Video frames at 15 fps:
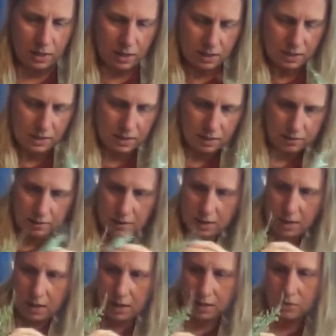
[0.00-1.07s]
and just give it
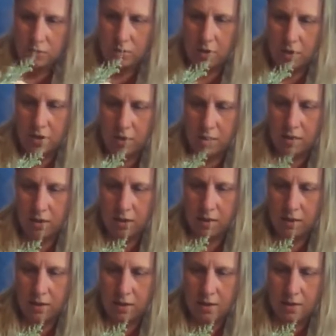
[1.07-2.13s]
that extra
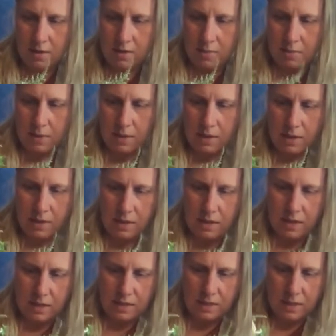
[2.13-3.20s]
bit that it
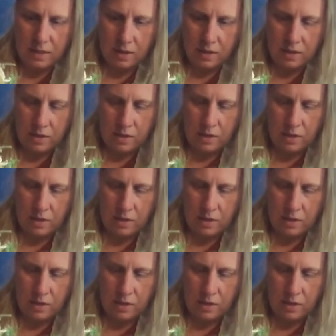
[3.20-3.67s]
needs here.